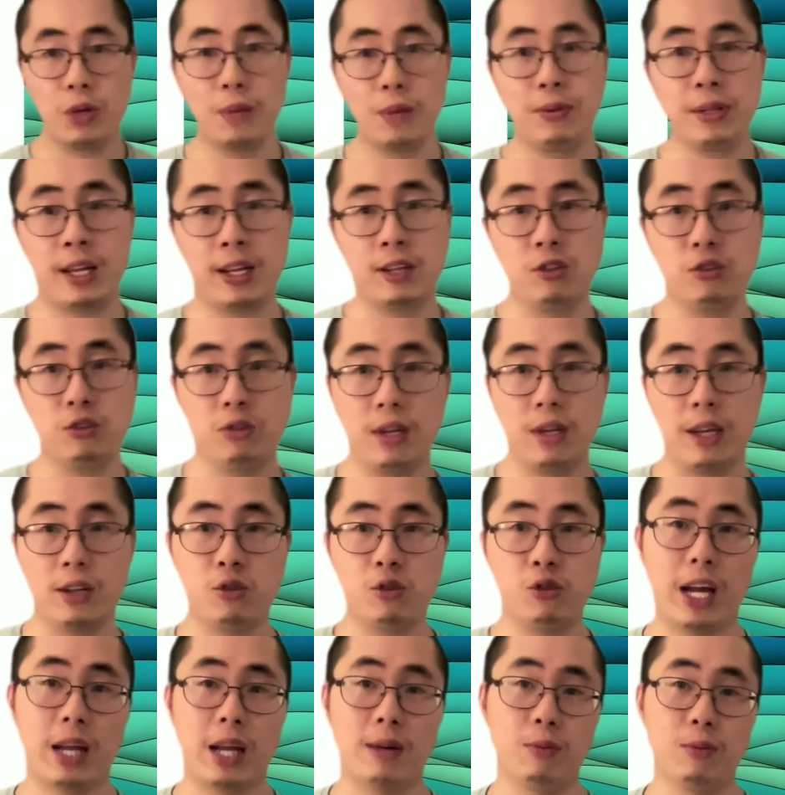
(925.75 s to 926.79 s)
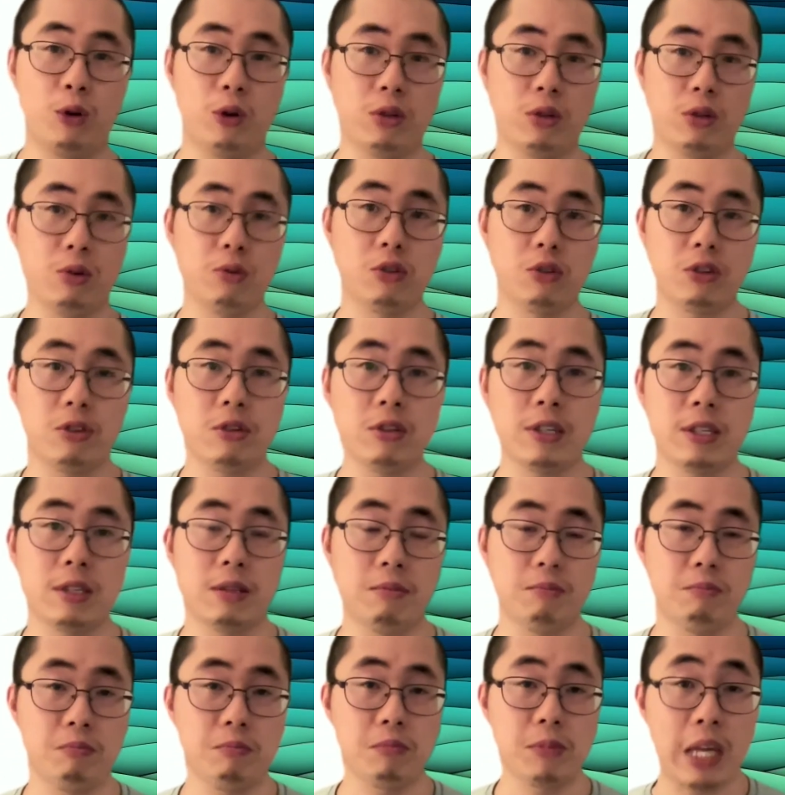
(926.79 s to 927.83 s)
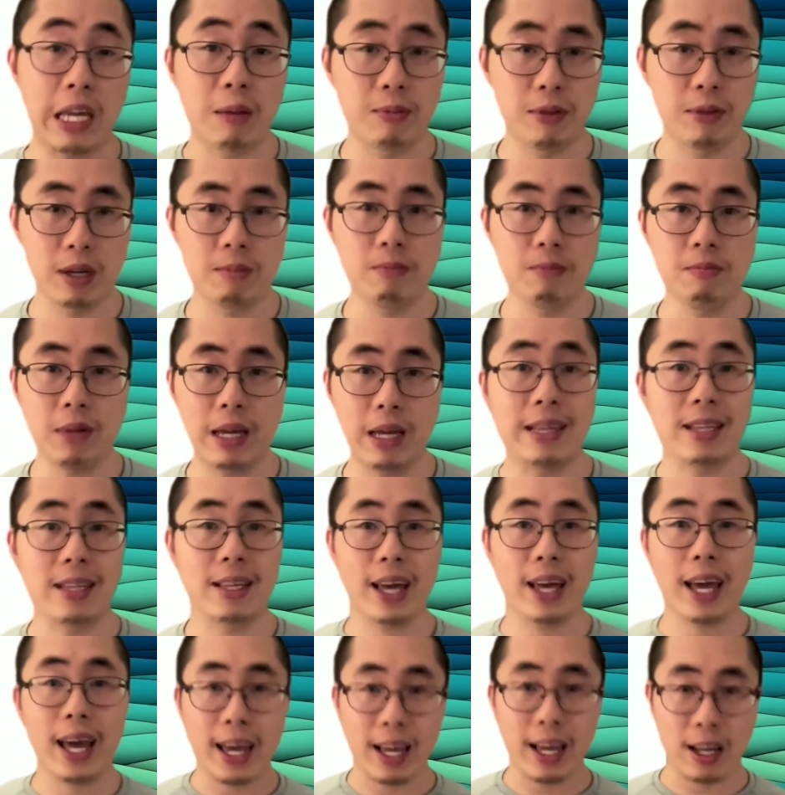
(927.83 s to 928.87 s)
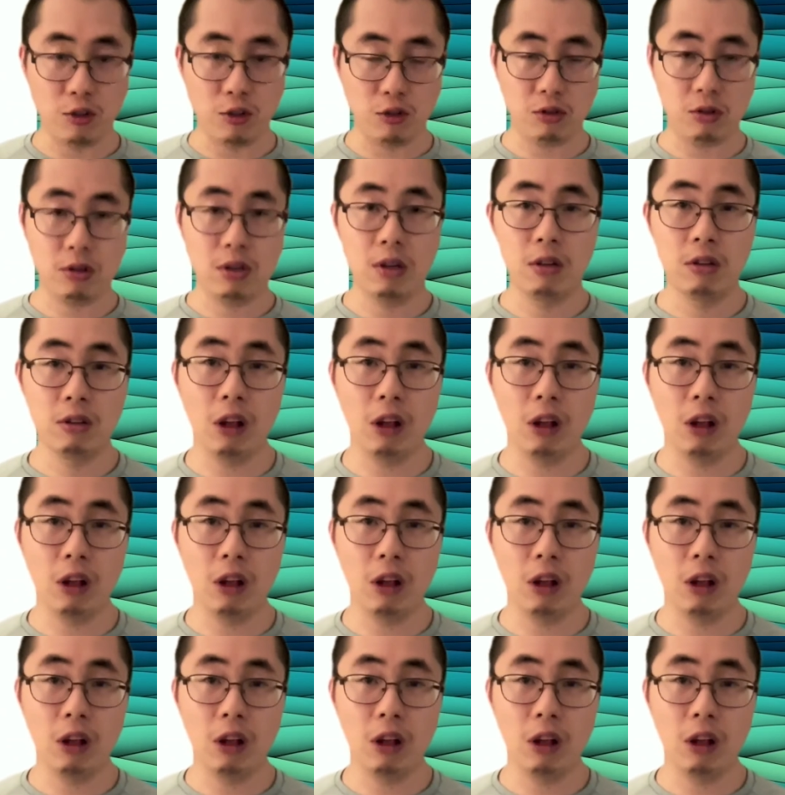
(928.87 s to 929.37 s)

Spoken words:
we can potentially attract more users and keep them engaged